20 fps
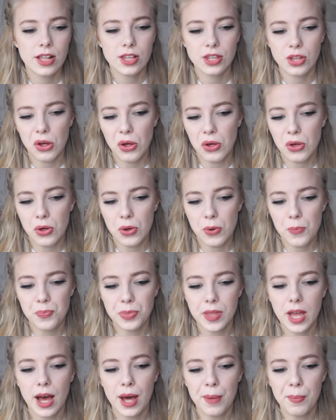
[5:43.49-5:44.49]
So
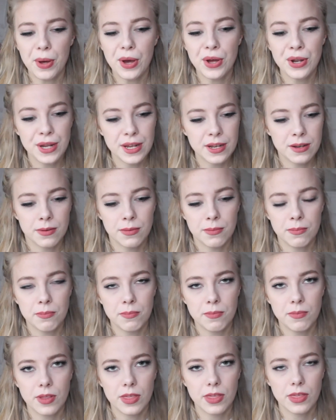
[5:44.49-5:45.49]
I put in
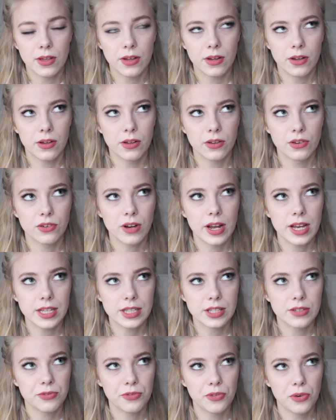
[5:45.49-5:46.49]
the
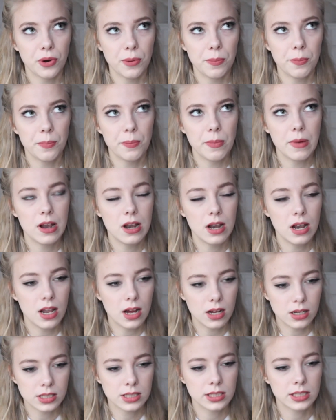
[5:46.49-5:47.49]
grades from
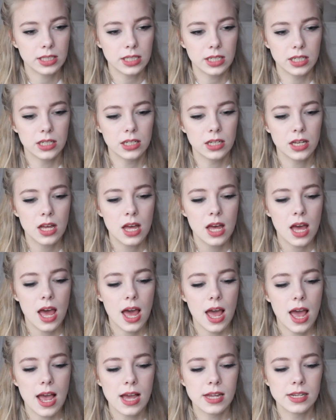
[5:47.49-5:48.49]
last year
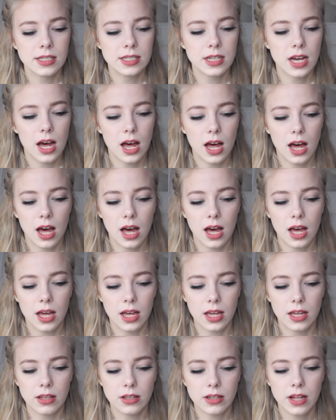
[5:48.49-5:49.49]
and
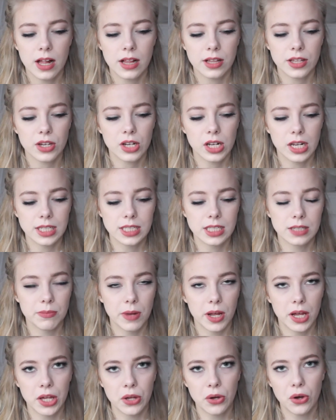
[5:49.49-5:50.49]
I calculated
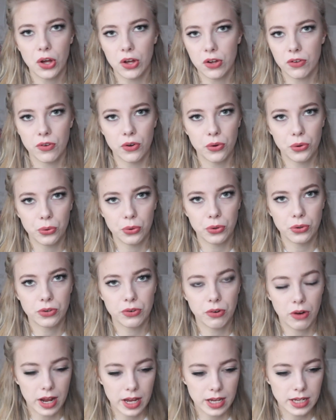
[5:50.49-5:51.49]
my overall
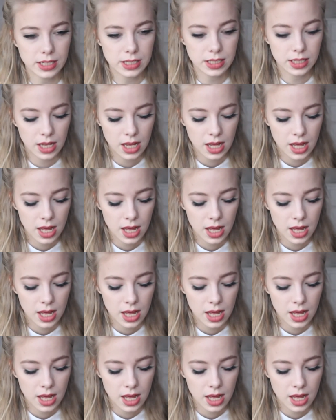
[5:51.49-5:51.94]
grade.